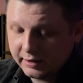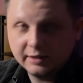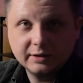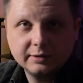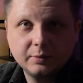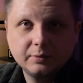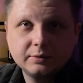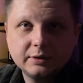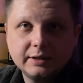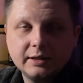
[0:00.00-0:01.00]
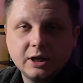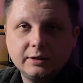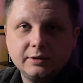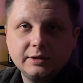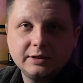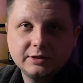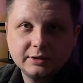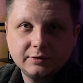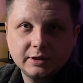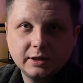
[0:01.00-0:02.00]
it? This canvas is
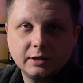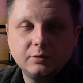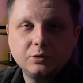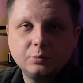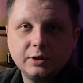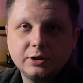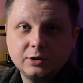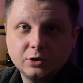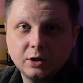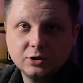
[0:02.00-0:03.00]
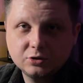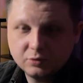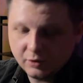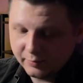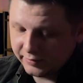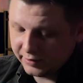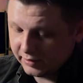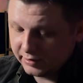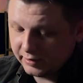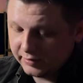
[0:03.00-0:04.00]
convenient for printing large format
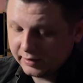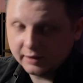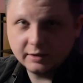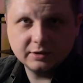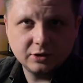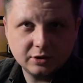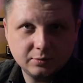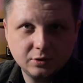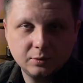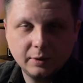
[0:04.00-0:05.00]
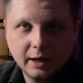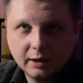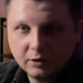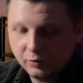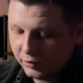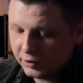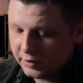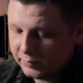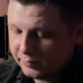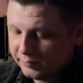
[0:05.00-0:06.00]
sketches, such as for the back or
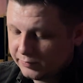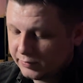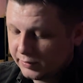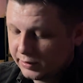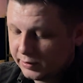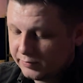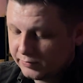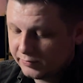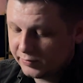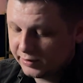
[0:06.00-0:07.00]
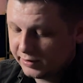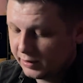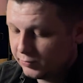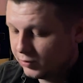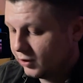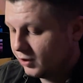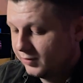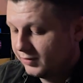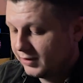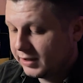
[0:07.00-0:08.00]
arm. If, for example, our
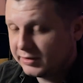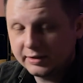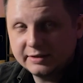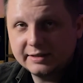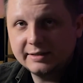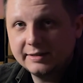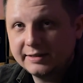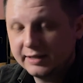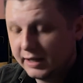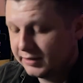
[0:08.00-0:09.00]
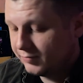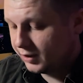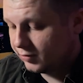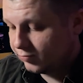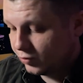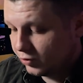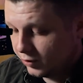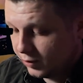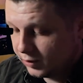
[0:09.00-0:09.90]
sketch exceeds the size of A4,